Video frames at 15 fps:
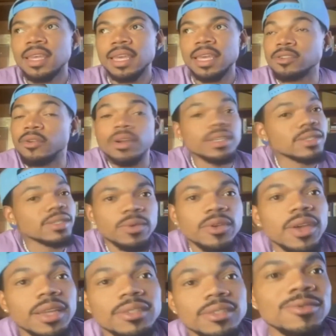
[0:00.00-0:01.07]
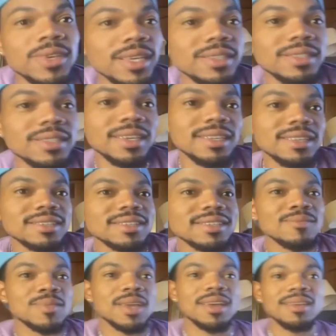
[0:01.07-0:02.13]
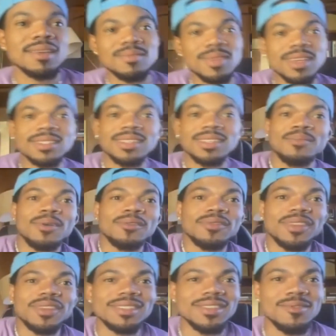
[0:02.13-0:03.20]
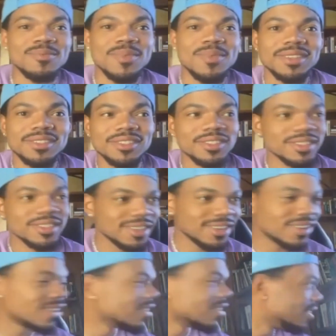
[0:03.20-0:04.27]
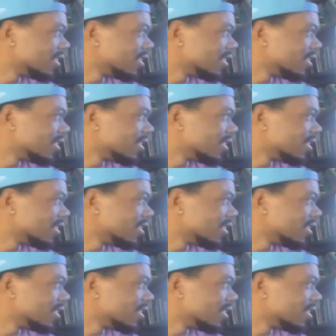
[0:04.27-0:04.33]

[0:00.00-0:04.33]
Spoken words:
it's crazy when you got two kids sick at the same time because they both need so much. You know,